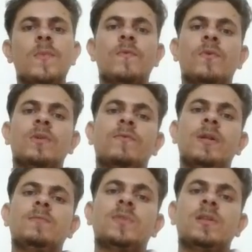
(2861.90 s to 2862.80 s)
Before the
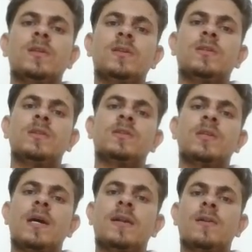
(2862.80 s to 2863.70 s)
film's release, its
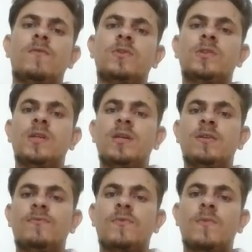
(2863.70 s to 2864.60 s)
title was
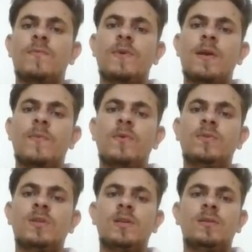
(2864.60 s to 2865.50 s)
changed from
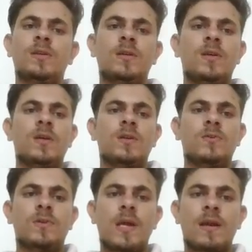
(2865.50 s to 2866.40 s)
Rapunzel
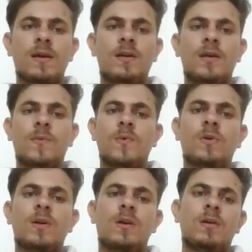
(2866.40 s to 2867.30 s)
to Tangled
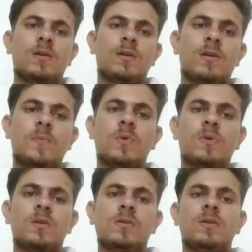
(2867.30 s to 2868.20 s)

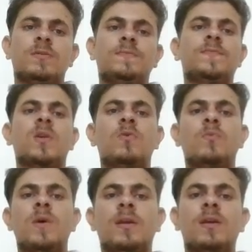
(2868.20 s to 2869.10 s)
reportedly to
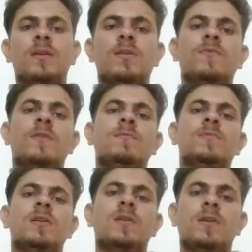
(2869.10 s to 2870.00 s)
market the film
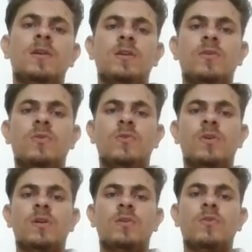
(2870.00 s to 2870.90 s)
gender
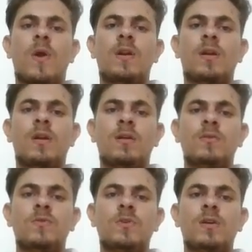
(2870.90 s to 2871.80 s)

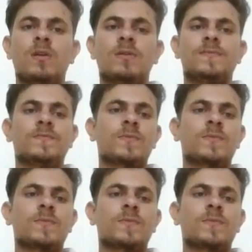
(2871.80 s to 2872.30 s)
neutrally.